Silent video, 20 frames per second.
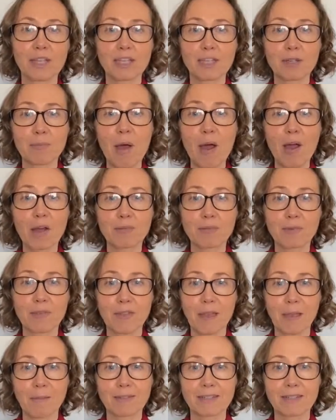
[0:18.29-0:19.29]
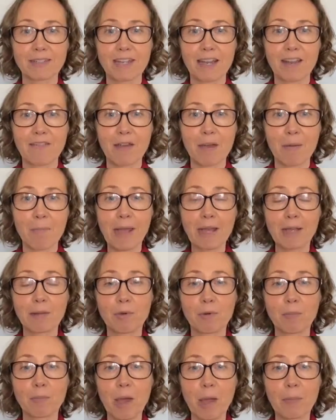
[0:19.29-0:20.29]
to partner with them to deliver
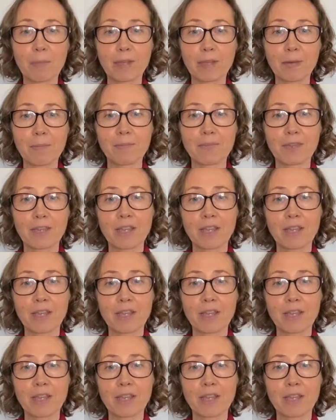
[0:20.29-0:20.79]
Peddimore Birmingham,